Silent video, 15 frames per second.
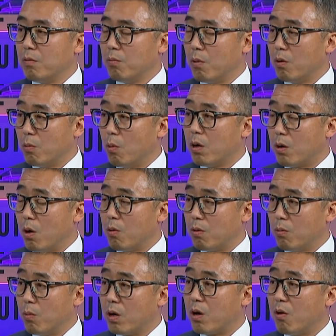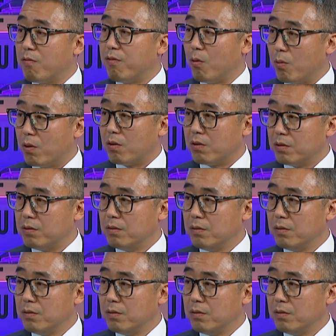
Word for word: will, will go, will go forward.